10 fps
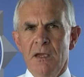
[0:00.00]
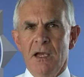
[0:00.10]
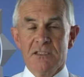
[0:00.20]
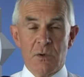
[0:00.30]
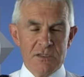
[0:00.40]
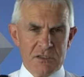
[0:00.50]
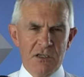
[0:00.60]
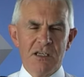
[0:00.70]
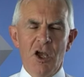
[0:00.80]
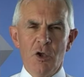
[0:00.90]
And so I
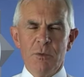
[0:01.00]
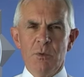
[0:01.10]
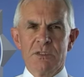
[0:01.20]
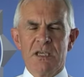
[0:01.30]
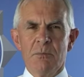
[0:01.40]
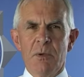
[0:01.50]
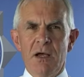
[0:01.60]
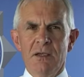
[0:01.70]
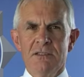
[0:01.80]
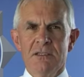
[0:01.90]
certainly hope you will take
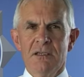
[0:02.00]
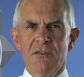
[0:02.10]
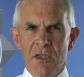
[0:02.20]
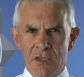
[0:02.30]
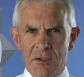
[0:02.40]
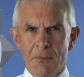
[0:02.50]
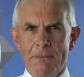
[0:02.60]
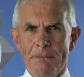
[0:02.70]
part. Thank you.